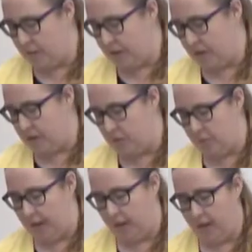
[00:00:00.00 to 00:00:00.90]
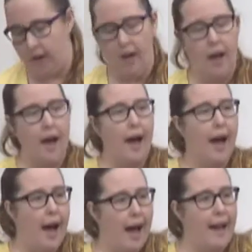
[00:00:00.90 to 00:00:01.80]
Mr. Speaker.
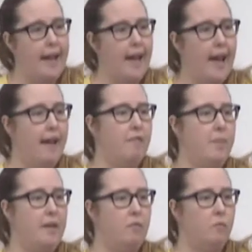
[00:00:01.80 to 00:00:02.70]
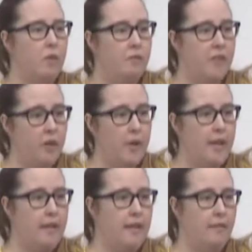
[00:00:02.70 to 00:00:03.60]
I have been
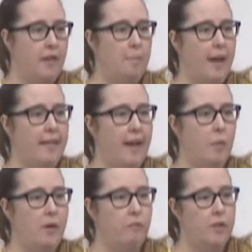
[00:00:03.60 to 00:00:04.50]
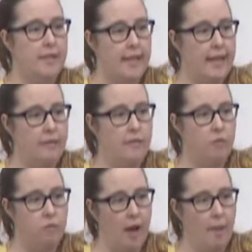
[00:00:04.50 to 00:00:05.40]
reviewing the feedback that we've received
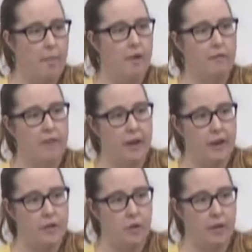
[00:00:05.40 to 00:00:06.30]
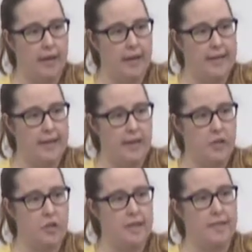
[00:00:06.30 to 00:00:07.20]
from various
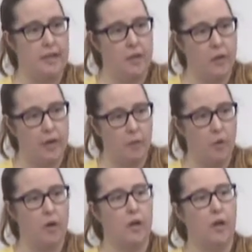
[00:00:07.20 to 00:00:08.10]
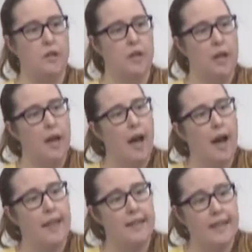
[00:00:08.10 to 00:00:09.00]
organizations, including workers.
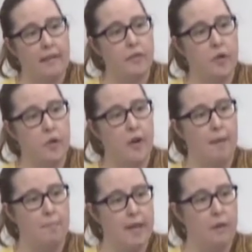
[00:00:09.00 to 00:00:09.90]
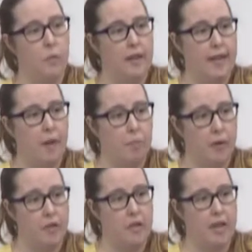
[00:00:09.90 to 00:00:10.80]
This afternoon, I'm meeting with the
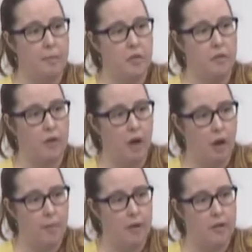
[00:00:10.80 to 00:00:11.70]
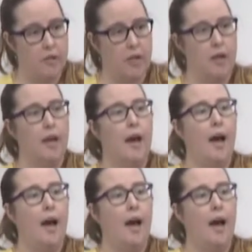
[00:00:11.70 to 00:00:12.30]
Alberta Chambers of Commerce.